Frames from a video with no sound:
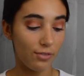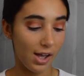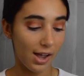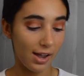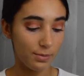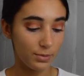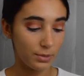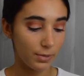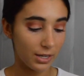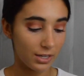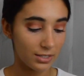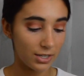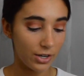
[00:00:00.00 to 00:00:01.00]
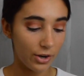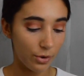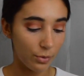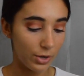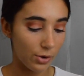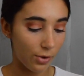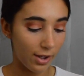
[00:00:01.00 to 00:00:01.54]
vibes because, you know,
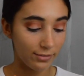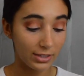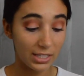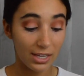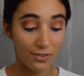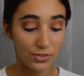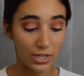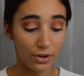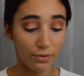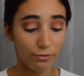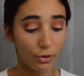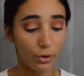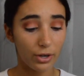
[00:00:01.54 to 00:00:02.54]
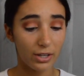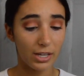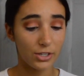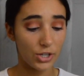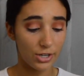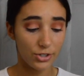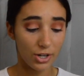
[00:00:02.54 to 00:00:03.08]
we don't have leaves here in Florida that
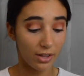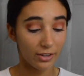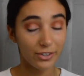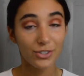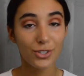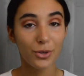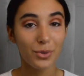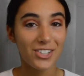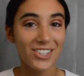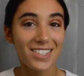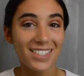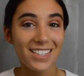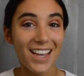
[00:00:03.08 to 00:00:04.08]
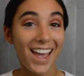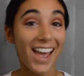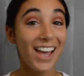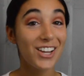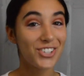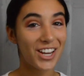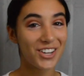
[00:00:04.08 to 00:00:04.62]
change colors, so we just
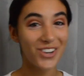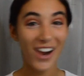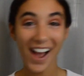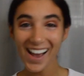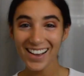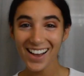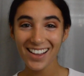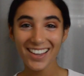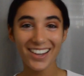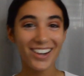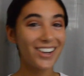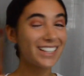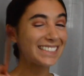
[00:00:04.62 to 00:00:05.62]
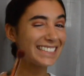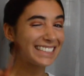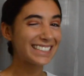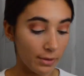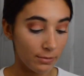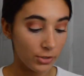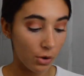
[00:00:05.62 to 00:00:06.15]
change our eye color.
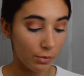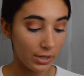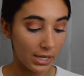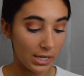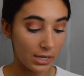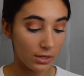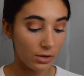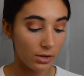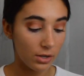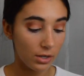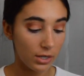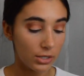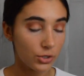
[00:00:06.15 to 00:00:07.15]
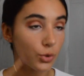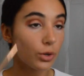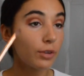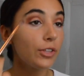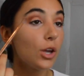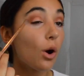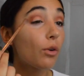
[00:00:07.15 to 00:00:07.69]
I'm going in sort
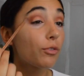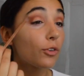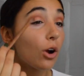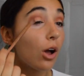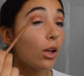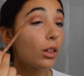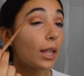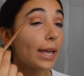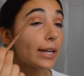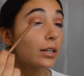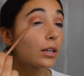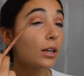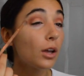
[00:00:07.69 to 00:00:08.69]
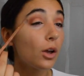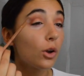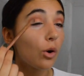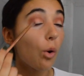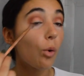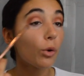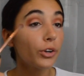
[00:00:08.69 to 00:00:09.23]
of the overall like
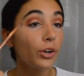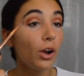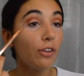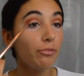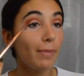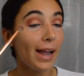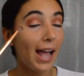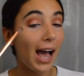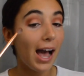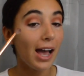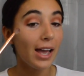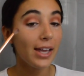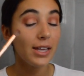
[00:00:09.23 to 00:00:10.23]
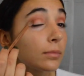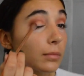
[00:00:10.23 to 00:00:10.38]
corner of my eye.